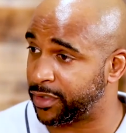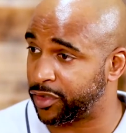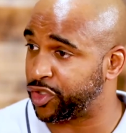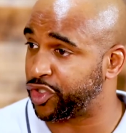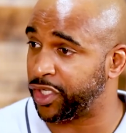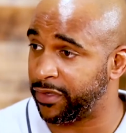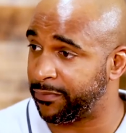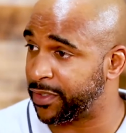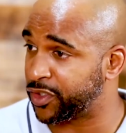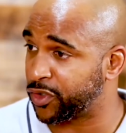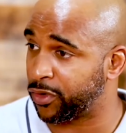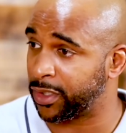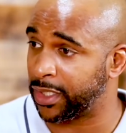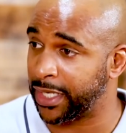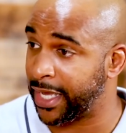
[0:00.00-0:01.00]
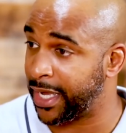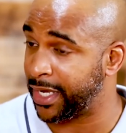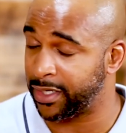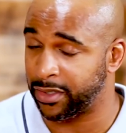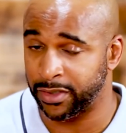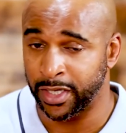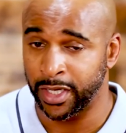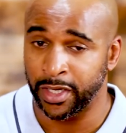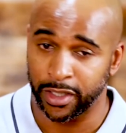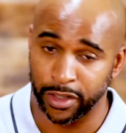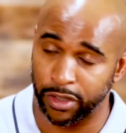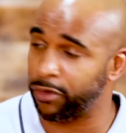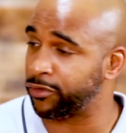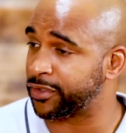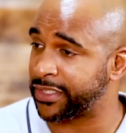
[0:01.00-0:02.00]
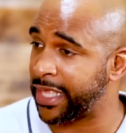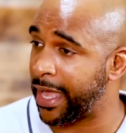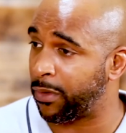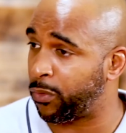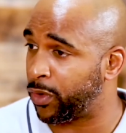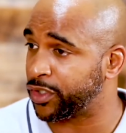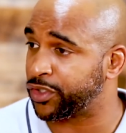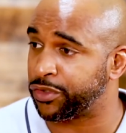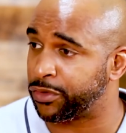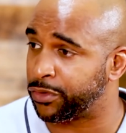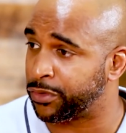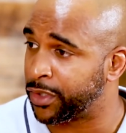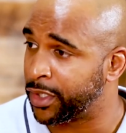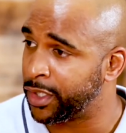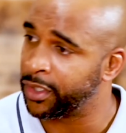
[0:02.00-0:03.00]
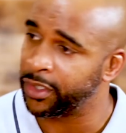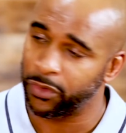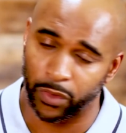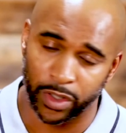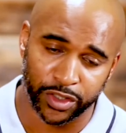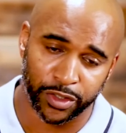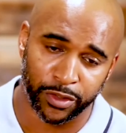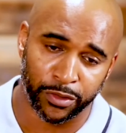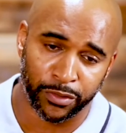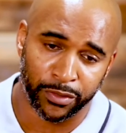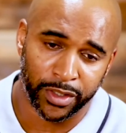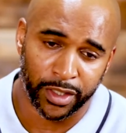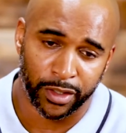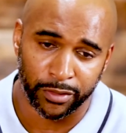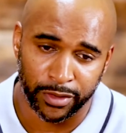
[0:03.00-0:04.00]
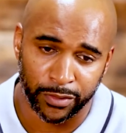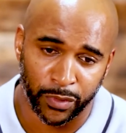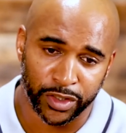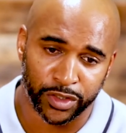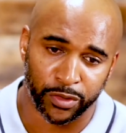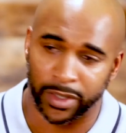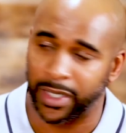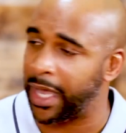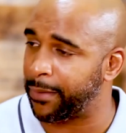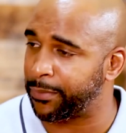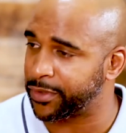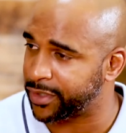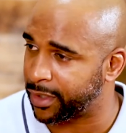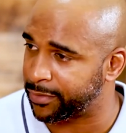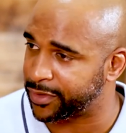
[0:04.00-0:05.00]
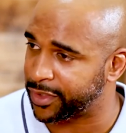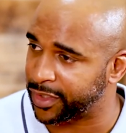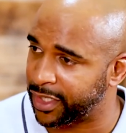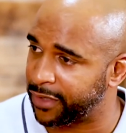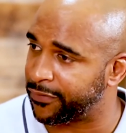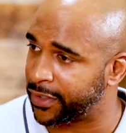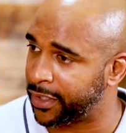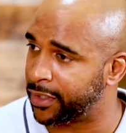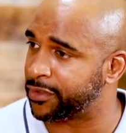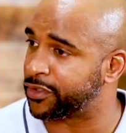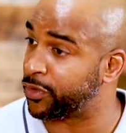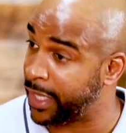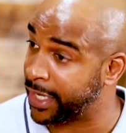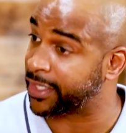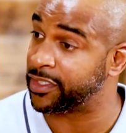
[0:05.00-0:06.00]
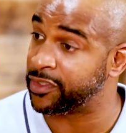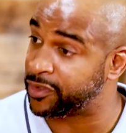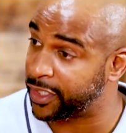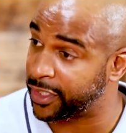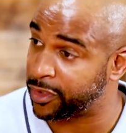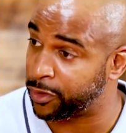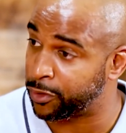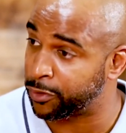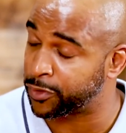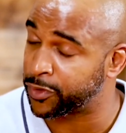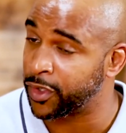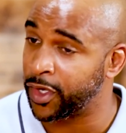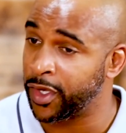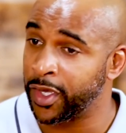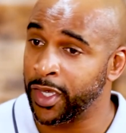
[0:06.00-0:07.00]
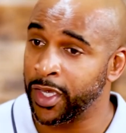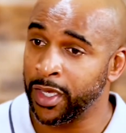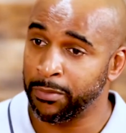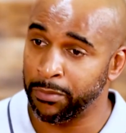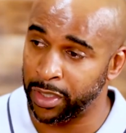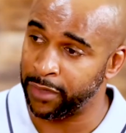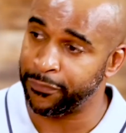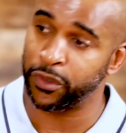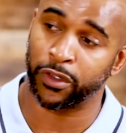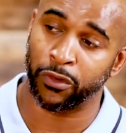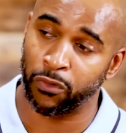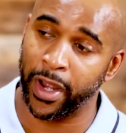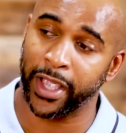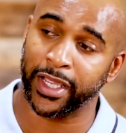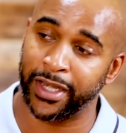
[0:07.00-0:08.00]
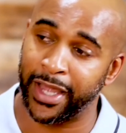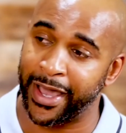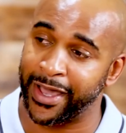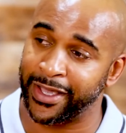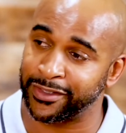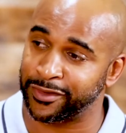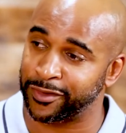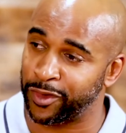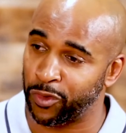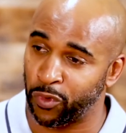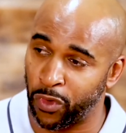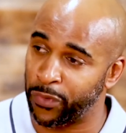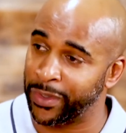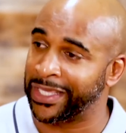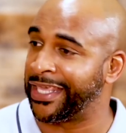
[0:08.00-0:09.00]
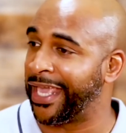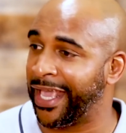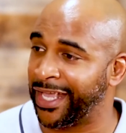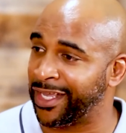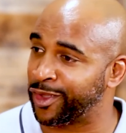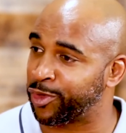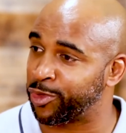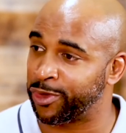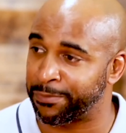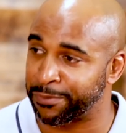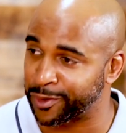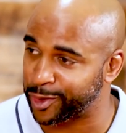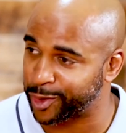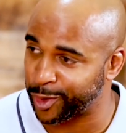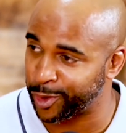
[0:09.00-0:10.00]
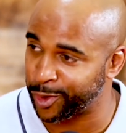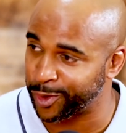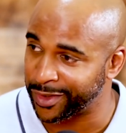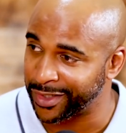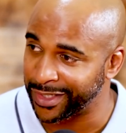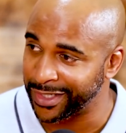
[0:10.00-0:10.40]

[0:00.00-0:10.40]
achievements on the line, and you don't stop once you accomplish something significant. So that continues. But if you can recognize what we gained through the pursuit,